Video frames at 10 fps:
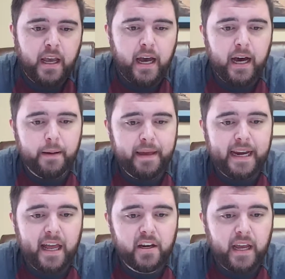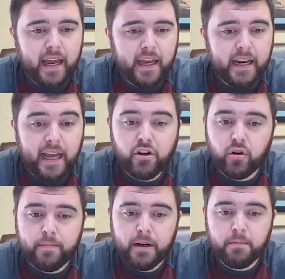and then an
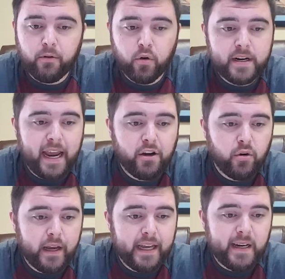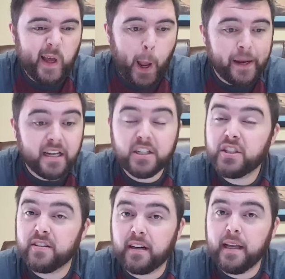angel appeared before Daniel and
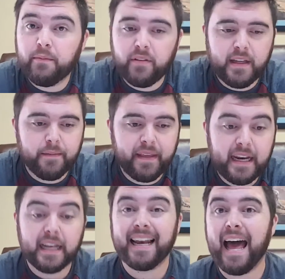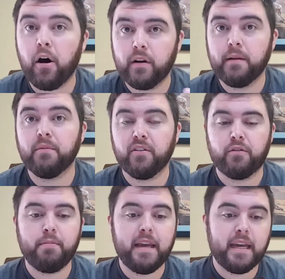touched his lips then, and it allowed him to
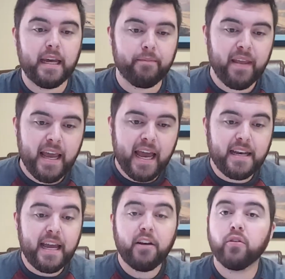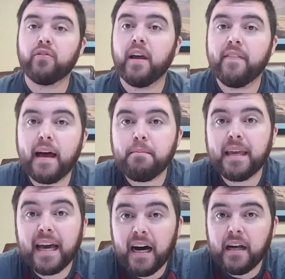speak. And Daniel said that
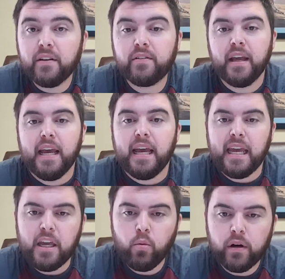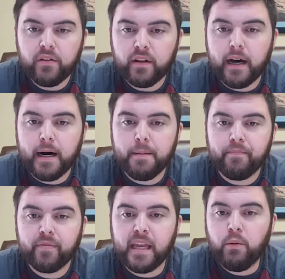because he was
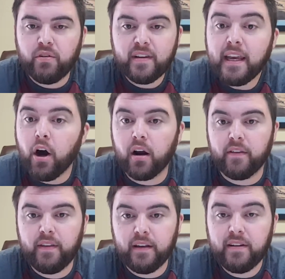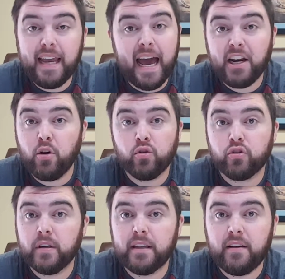seeing all of this, he had no
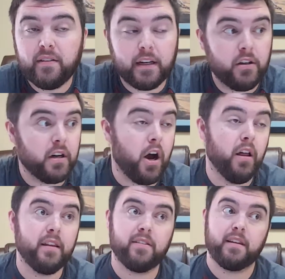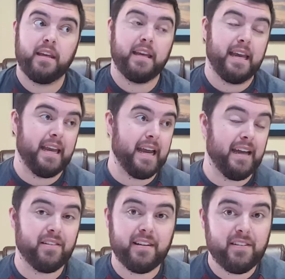strength. He said, "Look, all this, guys,